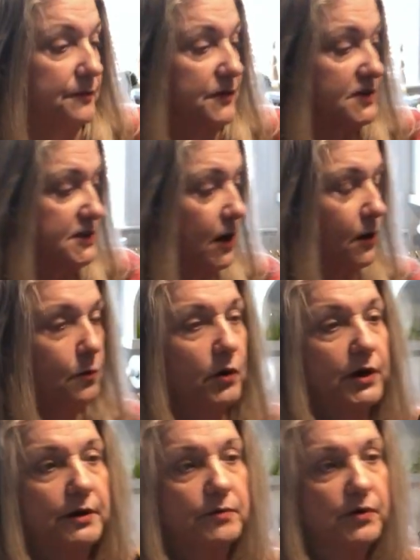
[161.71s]
So we're
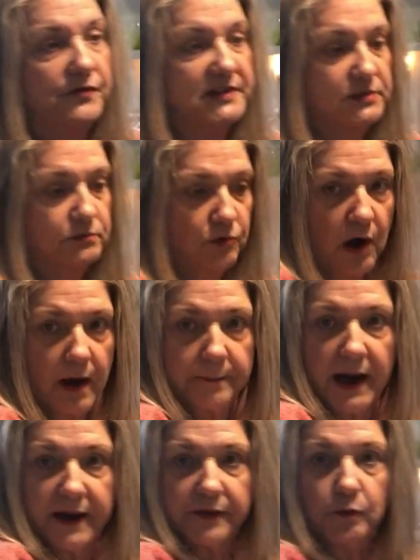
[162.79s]
going to move this crop
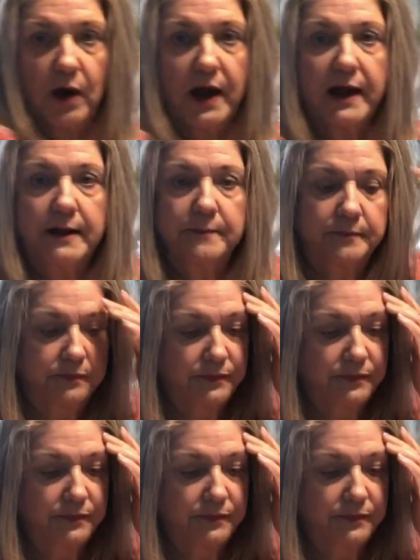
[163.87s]
out of the way.